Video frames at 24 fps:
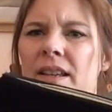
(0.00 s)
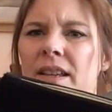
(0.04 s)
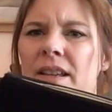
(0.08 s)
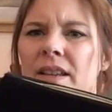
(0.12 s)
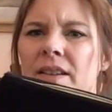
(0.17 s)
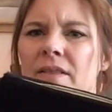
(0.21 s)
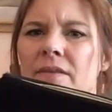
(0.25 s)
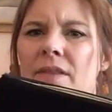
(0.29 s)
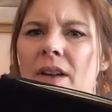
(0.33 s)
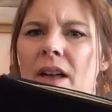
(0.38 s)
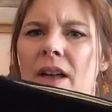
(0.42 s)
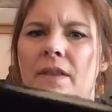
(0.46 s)

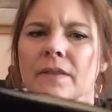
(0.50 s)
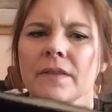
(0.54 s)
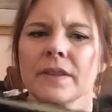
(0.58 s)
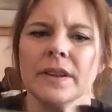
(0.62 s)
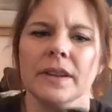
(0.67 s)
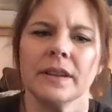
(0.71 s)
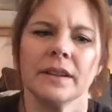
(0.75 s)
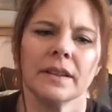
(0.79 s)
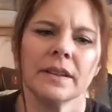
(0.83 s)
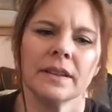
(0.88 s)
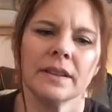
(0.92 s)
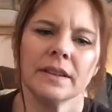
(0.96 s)

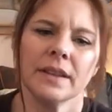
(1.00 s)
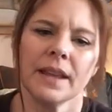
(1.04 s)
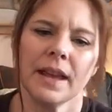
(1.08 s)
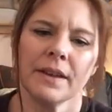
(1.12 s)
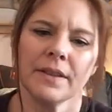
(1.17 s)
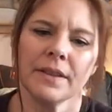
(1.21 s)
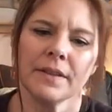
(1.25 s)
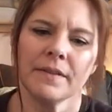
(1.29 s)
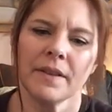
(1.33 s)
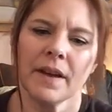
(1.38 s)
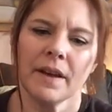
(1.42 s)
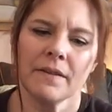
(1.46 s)
Velvet. Now
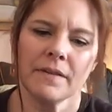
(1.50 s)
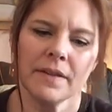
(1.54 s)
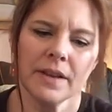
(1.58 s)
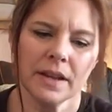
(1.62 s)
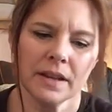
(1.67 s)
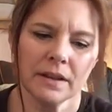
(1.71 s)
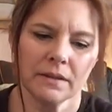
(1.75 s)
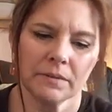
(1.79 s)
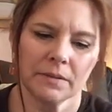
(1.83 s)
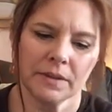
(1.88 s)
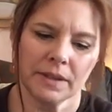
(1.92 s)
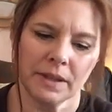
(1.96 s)
the velvet
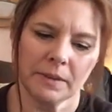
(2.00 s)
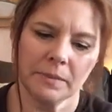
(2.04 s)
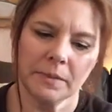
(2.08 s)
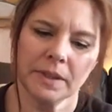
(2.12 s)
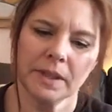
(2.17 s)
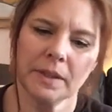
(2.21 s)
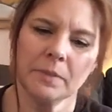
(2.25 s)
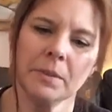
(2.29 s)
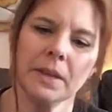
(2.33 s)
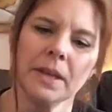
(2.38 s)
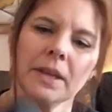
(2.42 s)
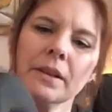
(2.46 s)
seems
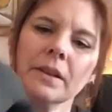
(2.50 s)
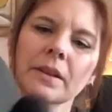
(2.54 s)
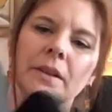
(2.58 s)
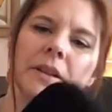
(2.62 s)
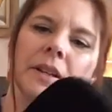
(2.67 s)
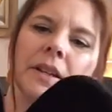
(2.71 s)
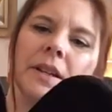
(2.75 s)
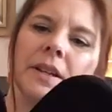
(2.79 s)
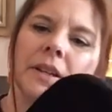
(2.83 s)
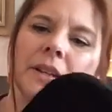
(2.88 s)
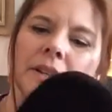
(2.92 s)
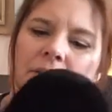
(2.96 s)
to be in good
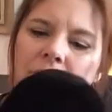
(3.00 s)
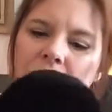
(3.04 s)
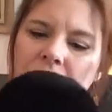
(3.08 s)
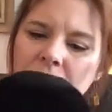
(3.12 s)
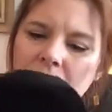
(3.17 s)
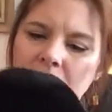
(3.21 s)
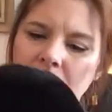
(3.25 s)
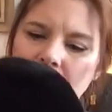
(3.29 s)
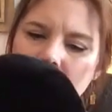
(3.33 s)
condition.